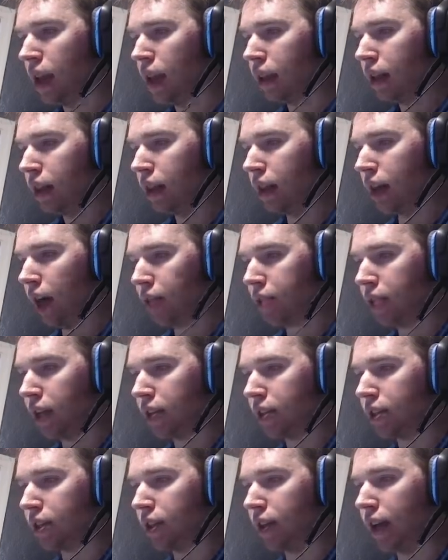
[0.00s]
And also I
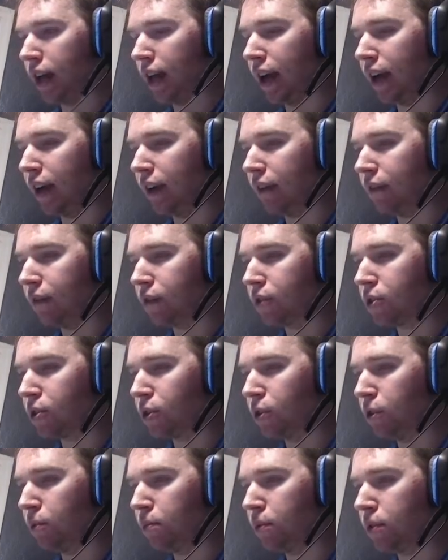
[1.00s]
still have
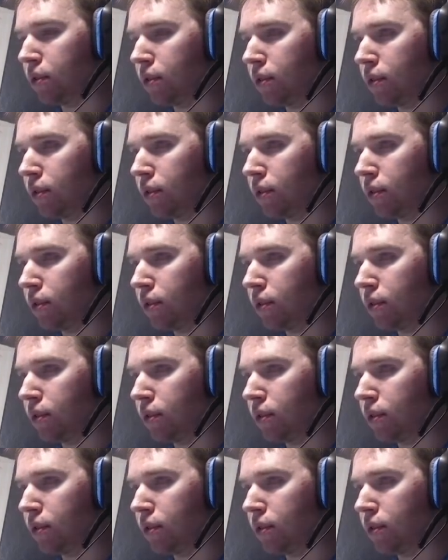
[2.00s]
troops